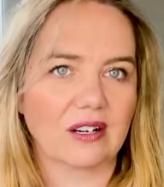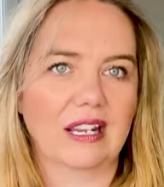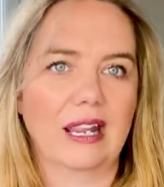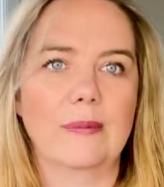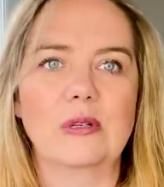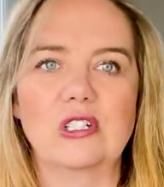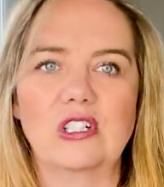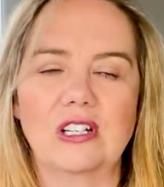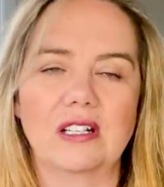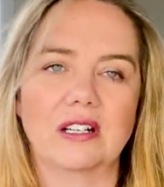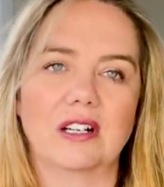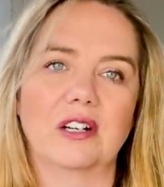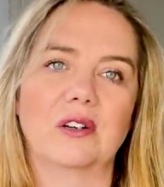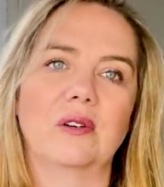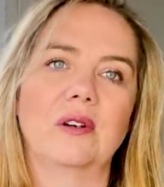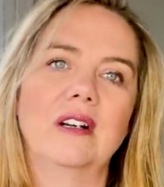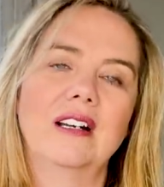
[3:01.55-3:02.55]
a
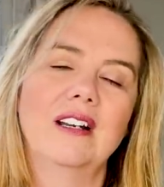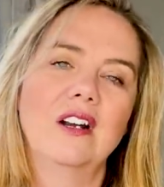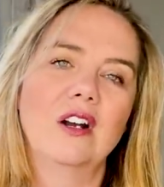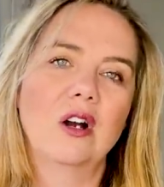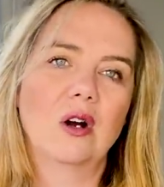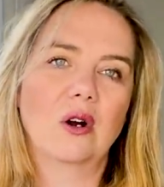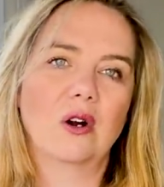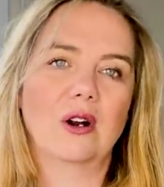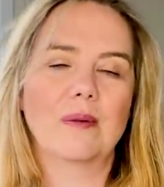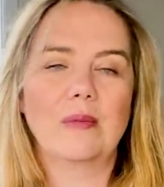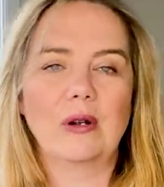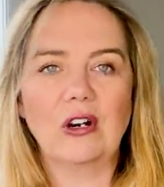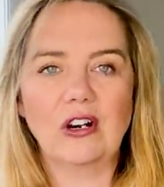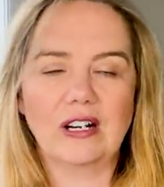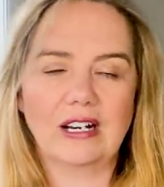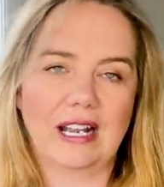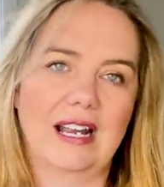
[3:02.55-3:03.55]
cappuccino or
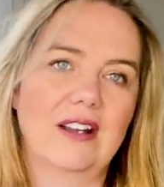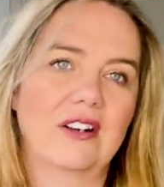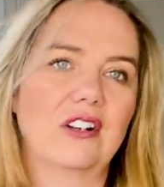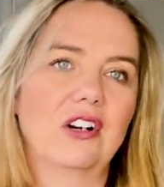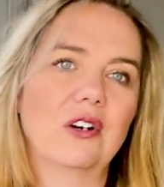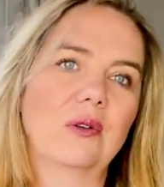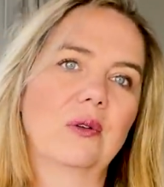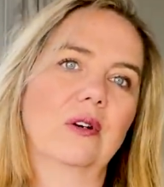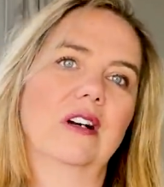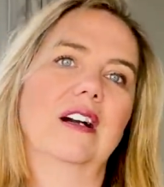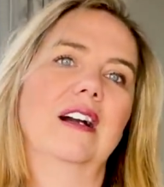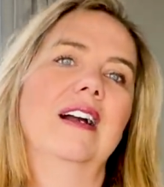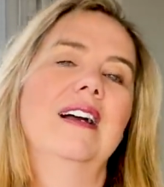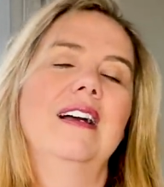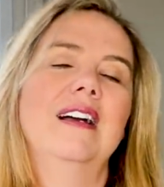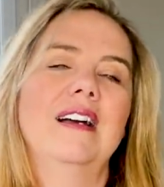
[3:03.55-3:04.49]
Americano or